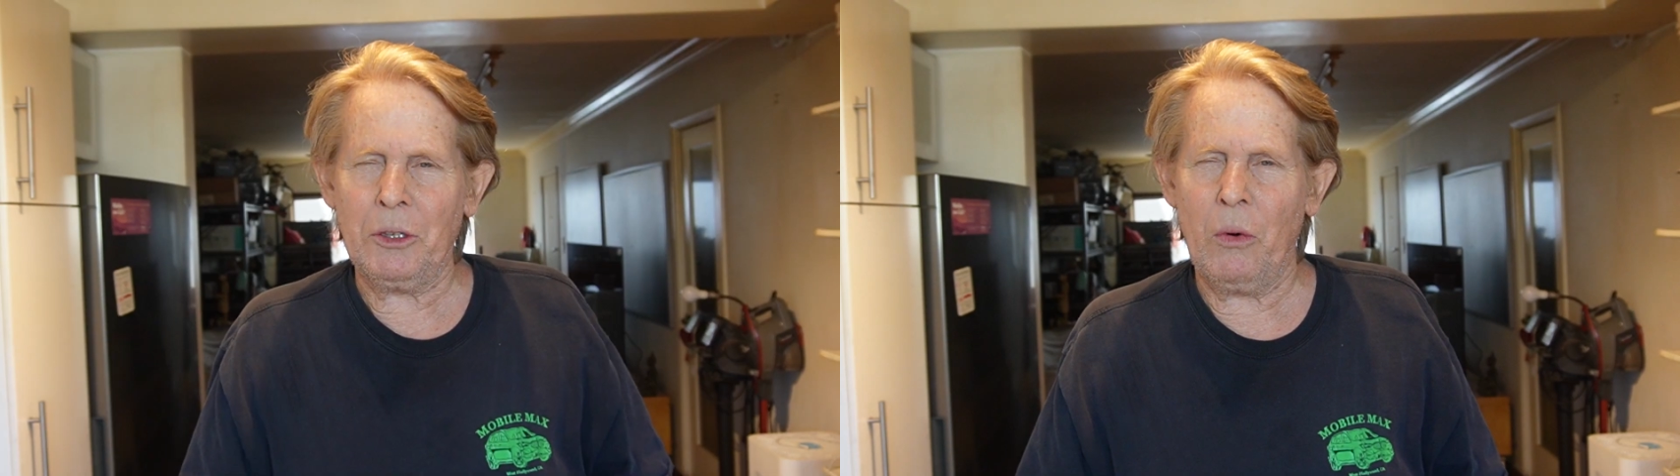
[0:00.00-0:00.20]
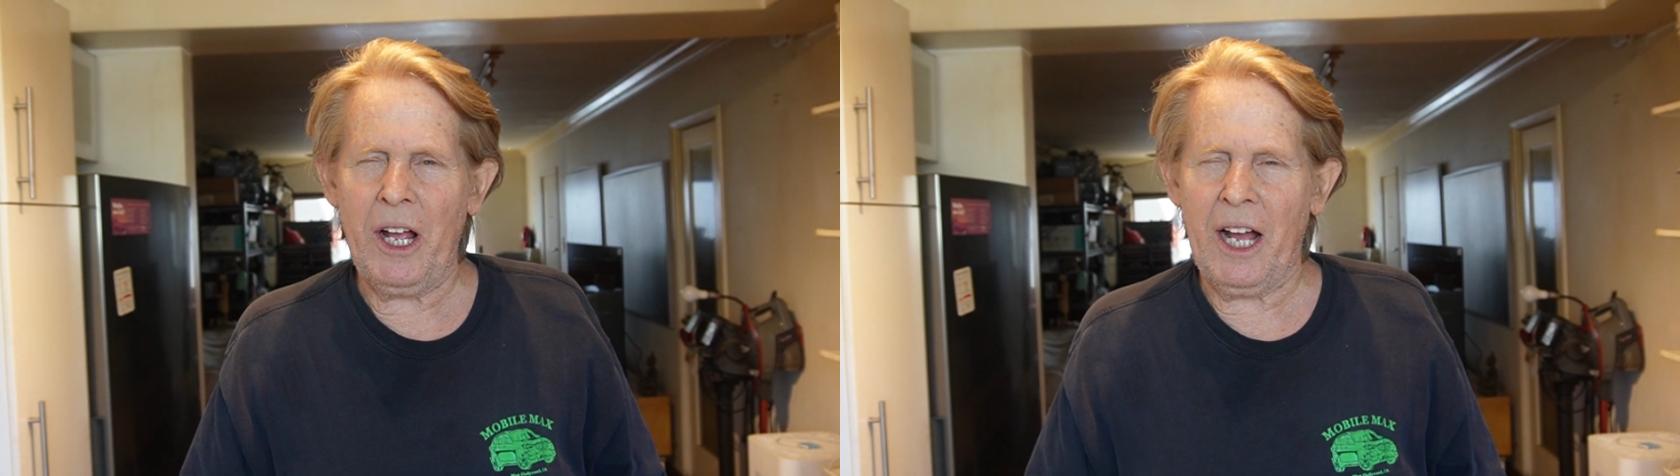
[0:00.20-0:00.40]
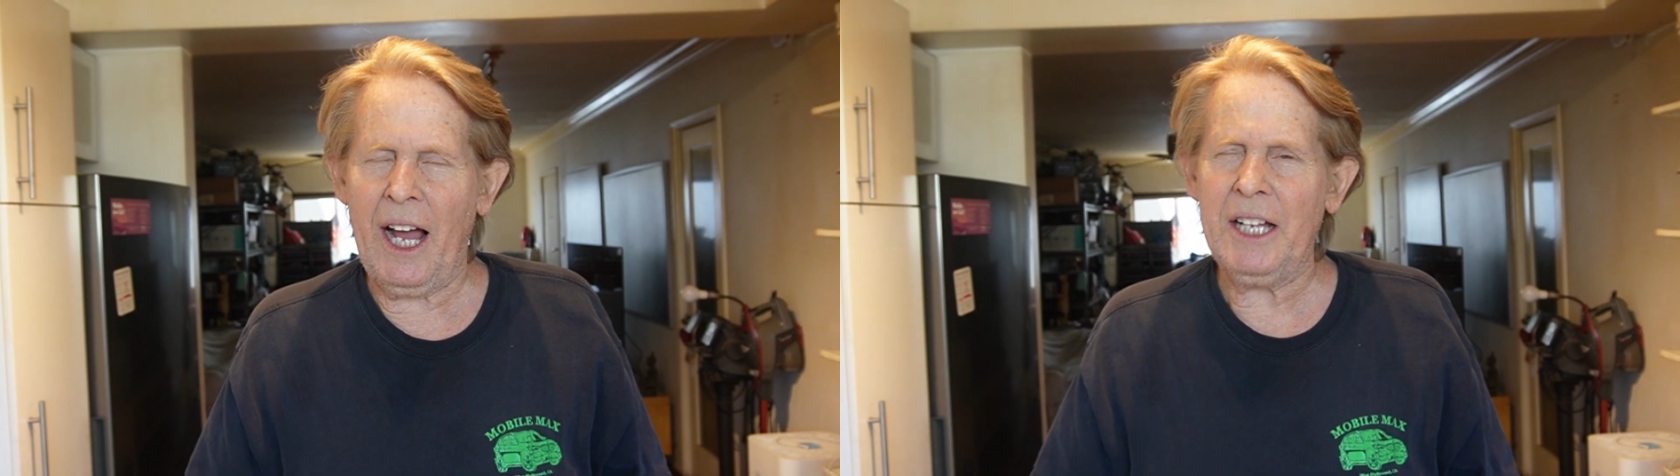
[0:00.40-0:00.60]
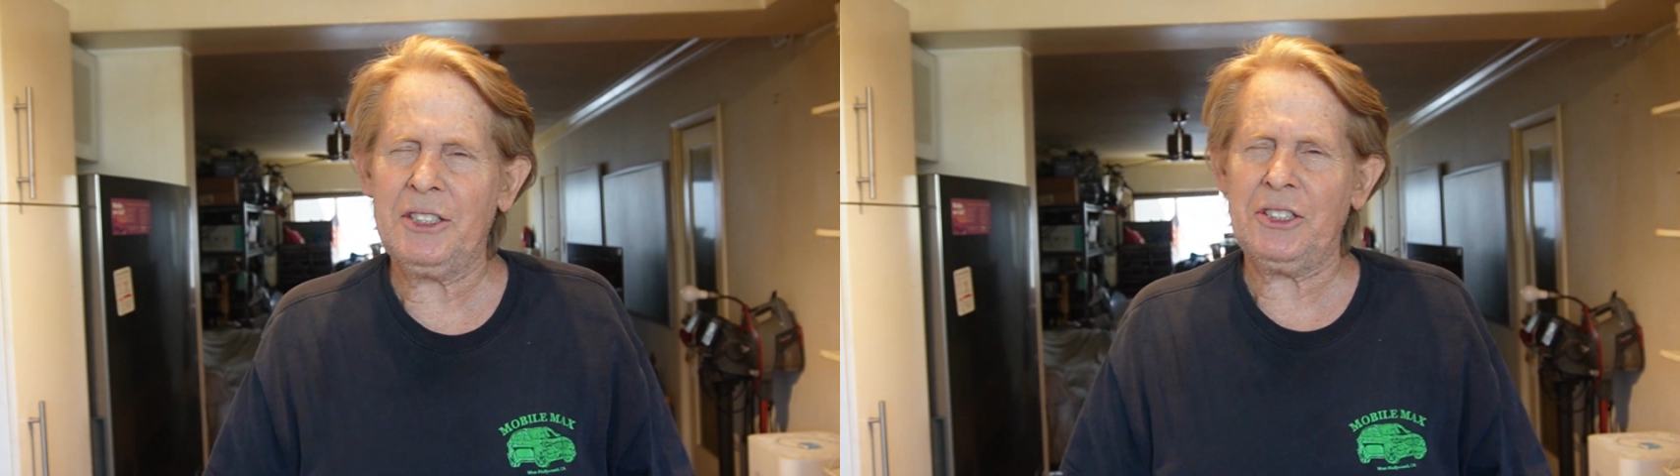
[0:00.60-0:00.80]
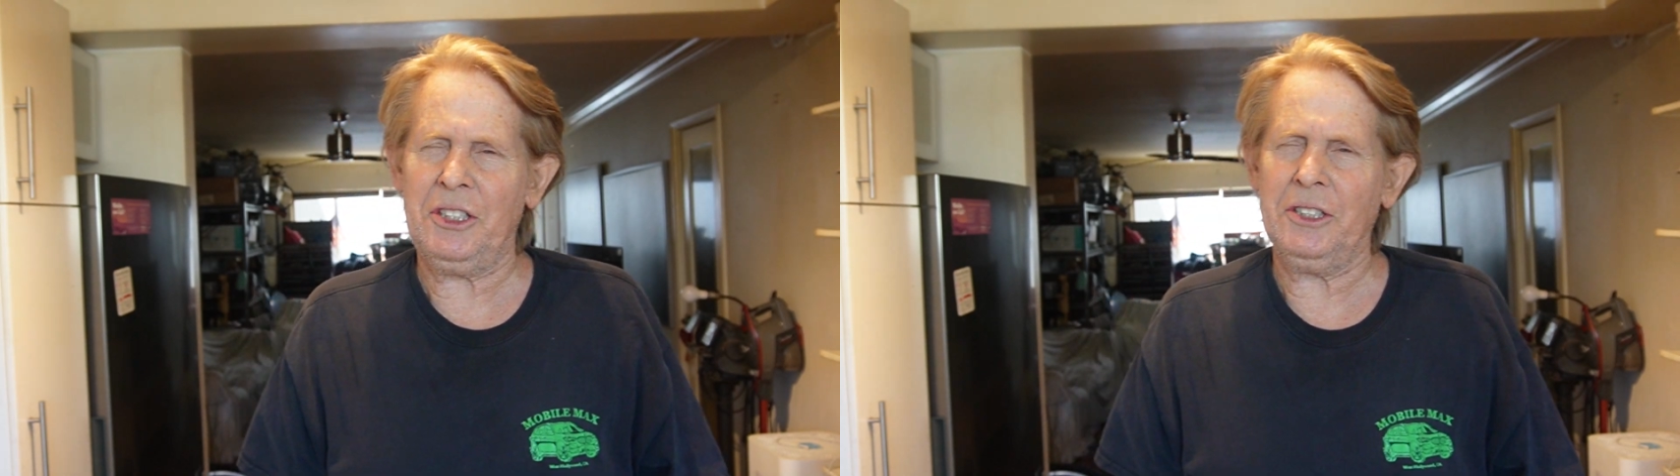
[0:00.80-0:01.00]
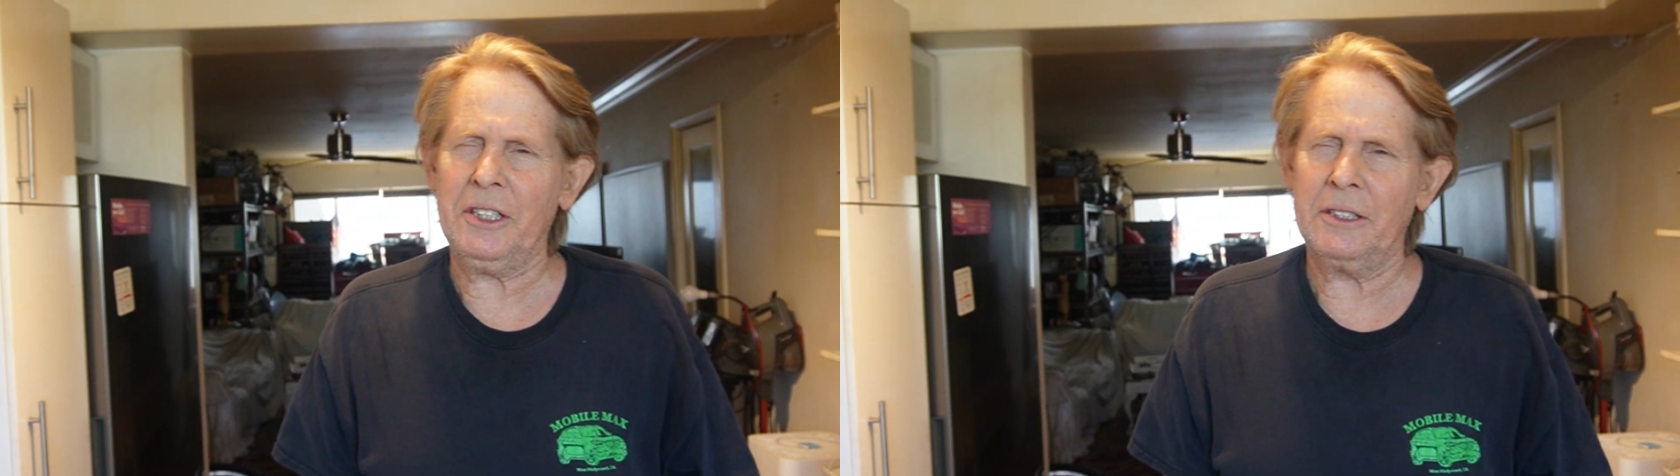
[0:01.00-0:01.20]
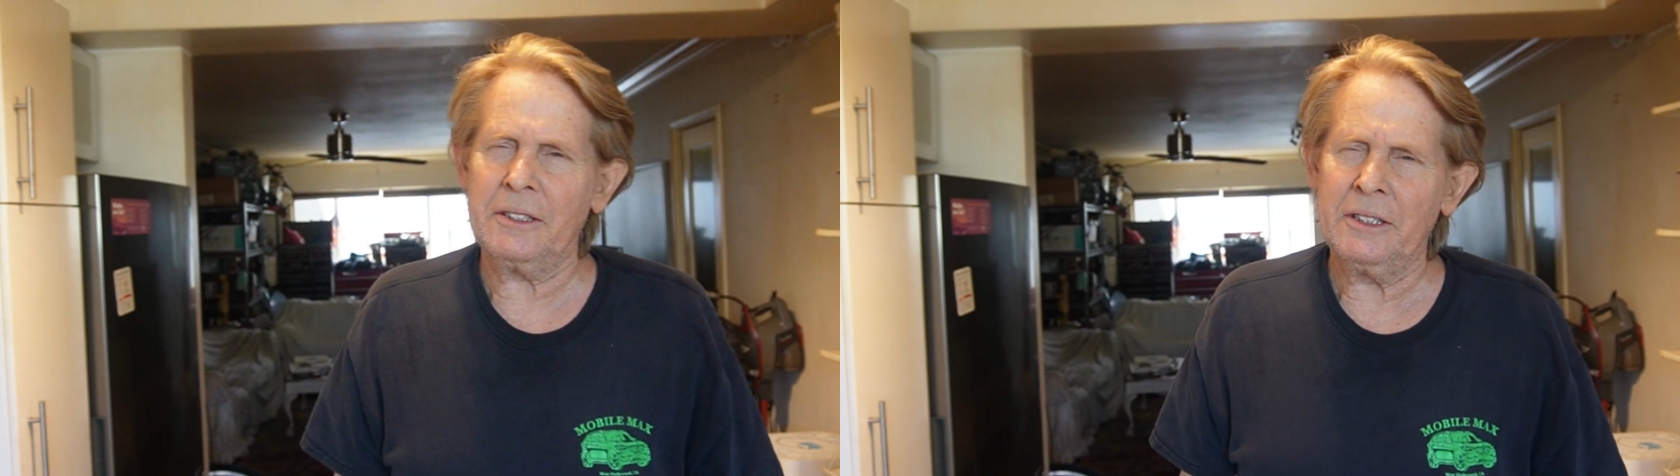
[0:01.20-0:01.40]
the way I see it.